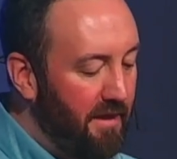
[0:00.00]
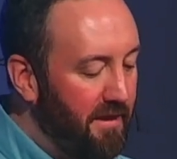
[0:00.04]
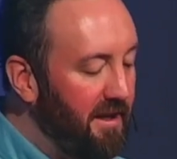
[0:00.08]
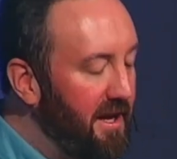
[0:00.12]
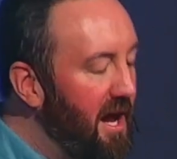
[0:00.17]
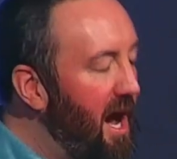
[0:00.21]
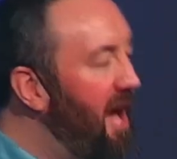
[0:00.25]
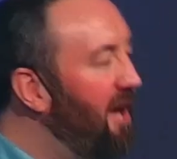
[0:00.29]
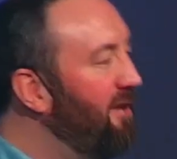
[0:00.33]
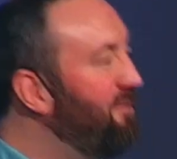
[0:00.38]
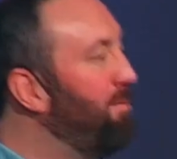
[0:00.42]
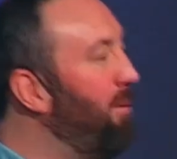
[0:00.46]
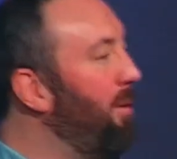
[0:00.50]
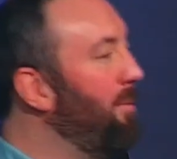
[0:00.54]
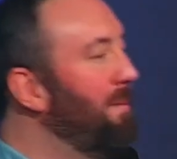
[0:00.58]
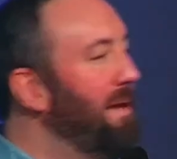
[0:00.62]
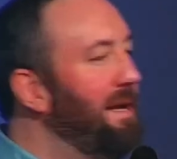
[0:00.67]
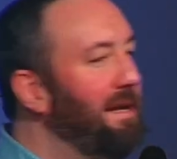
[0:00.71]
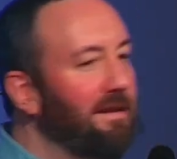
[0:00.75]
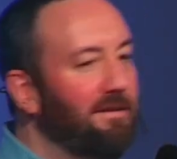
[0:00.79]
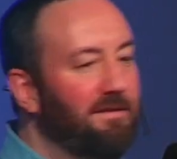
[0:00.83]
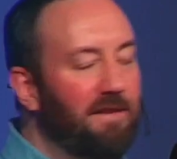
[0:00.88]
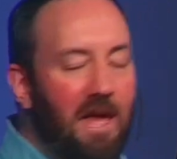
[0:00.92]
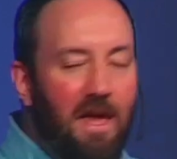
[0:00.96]
The gospel
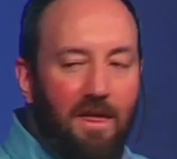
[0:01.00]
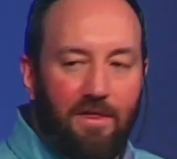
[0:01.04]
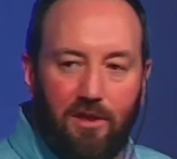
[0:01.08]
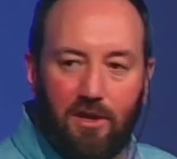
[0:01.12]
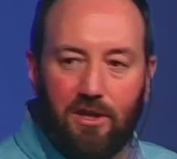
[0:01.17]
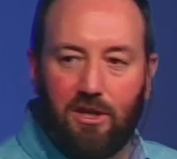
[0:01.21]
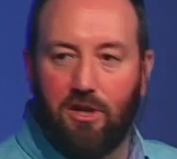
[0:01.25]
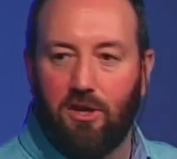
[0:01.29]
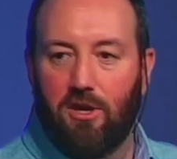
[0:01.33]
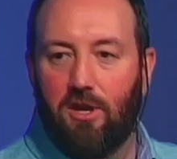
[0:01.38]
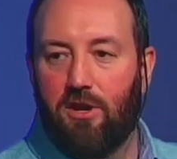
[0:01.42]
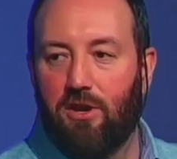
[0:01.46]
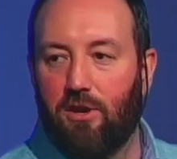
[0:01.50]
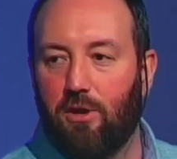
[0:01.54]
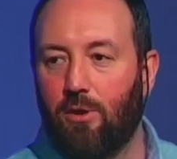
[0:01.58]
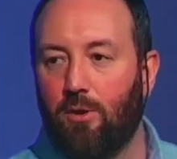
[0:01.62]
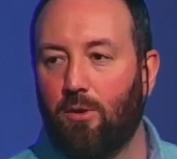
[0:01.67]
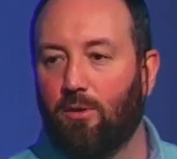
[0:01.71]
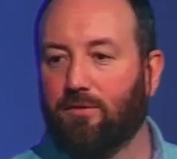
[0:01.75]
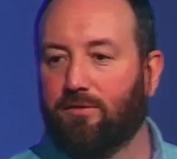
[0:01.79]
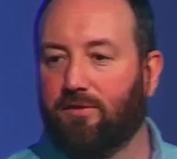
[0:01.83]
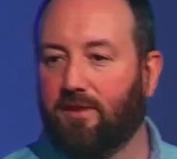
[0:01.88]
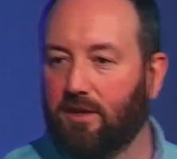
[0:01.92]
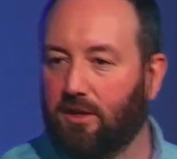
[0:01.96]
means the good
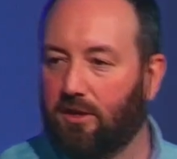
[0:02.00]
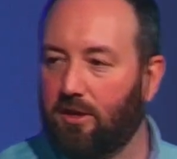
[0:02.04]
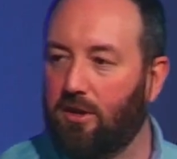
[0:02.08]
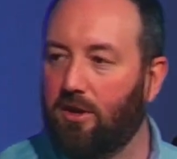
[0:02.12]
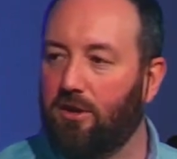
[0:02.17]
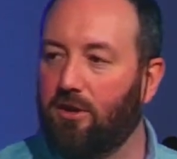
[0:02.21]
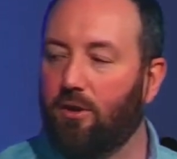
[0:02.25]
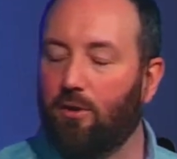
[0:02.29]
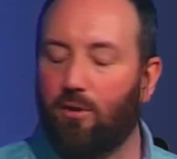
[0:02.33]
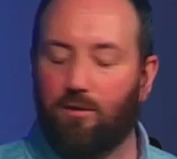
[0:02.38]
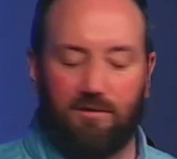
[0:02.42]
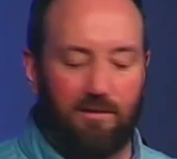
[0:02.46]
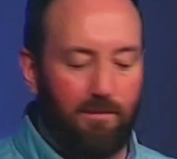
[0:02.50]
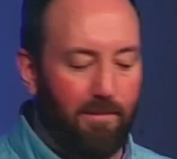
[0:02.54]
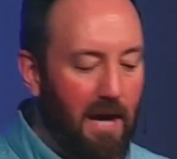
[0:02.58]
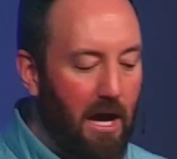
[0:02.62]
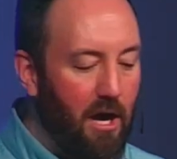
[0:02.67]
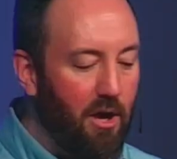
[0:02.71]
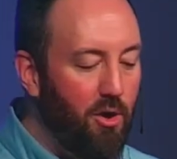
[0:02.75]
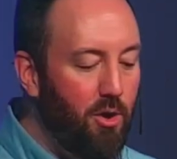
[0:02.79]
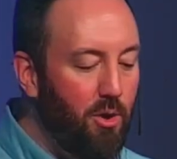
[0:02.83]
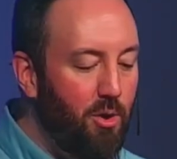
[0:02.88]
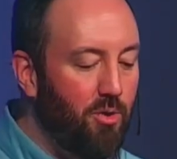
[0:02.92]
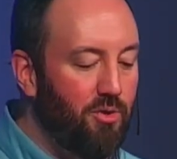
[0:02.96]
news
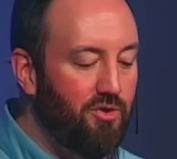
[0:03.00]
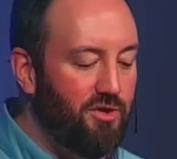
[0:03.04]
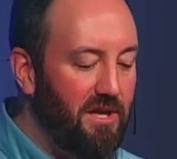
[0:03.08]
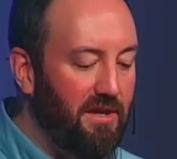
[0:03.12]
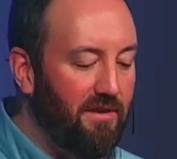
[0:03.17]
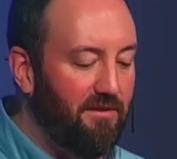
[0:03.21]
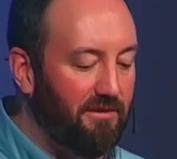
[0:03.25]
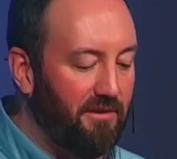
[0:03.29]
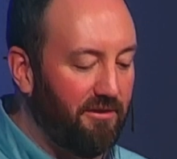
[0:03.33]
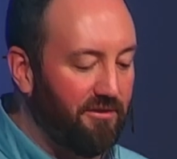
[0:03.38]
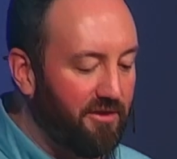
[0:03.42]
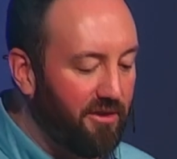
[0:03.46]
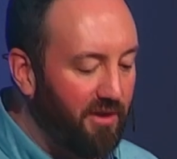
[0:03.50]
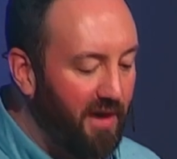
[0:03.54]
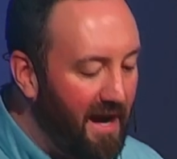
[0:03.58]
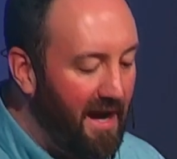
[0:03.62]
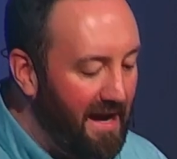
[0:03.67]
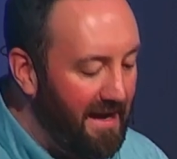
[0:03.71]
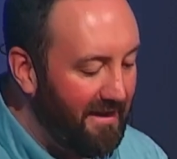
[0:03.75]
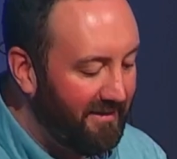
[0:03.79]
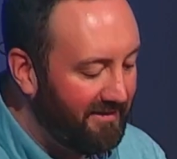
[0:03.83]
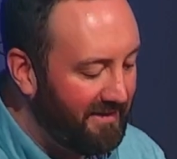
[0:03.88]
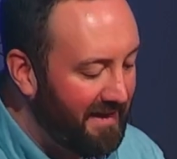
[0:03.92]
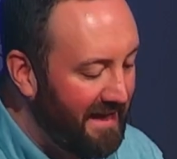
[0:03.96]
about who Jesus
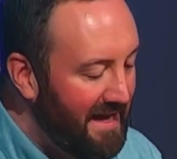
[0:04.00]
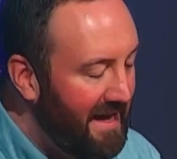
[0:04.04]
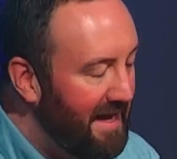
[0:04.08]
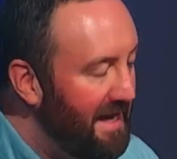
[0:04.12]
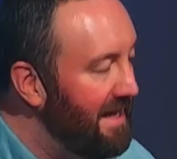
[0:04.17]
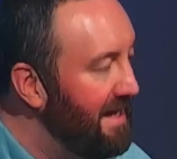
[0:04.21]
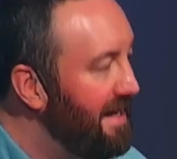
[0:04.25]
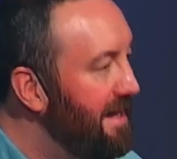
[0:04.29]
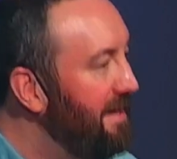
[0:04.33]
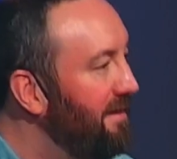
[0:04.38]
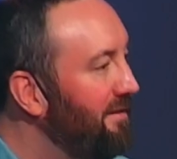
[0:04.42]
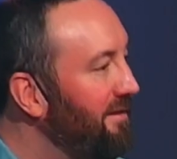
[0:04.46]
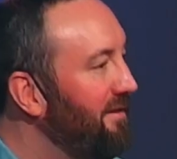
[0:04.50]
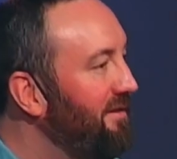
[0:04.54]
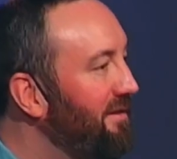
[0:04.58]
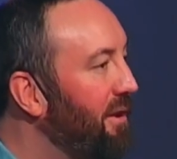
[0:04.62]
Christ is.